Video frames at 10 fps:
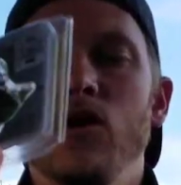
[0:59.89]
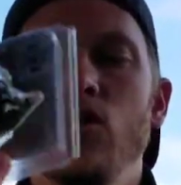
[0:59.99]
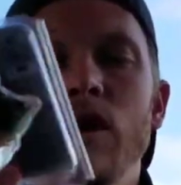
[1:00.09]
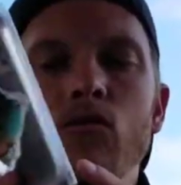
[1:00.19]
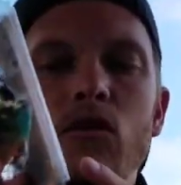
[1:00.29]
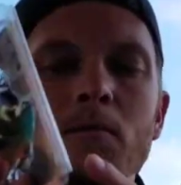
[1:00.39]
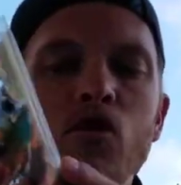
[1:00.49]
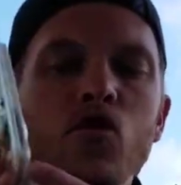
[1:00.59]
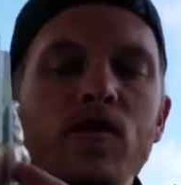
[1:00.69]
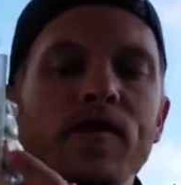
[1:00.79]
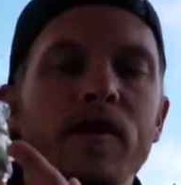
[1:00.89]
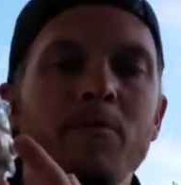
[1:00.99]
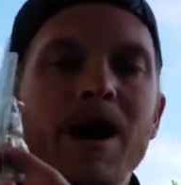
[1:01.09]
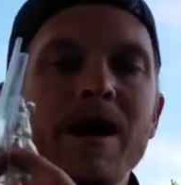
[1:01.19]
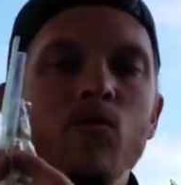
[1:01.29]
You can remove the
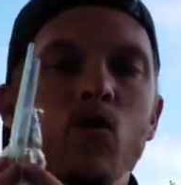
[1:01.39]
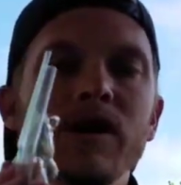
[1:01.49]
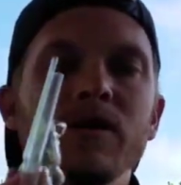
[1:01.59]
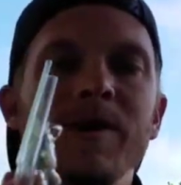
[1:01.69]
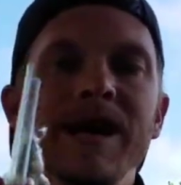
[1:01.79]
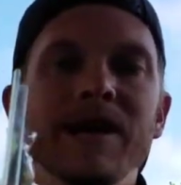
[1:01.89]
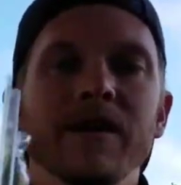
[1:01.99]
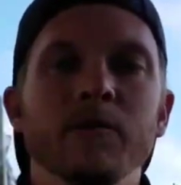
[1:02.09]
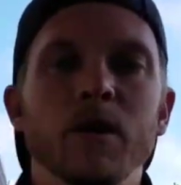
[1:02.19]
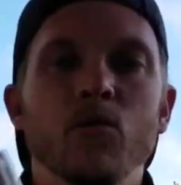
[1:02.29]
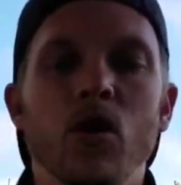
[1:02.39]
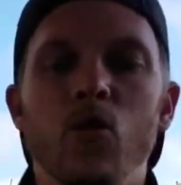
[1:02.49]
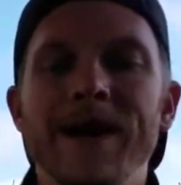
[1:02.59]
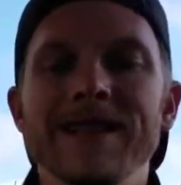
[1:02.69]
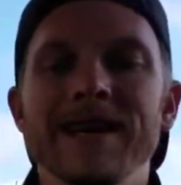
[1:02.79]
bottom one to make it a little bit more
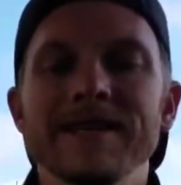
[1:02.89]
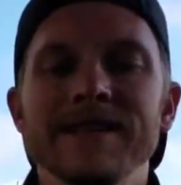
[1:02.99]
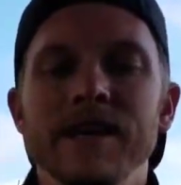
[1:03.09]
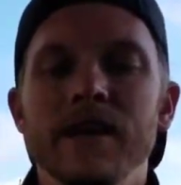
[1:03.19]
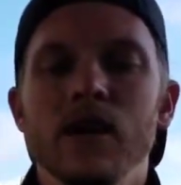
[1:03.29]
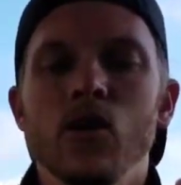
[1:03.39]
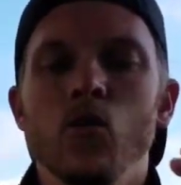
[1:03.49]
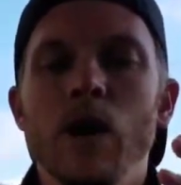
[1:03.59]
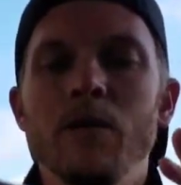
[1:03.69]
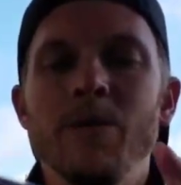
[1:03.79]
weedless when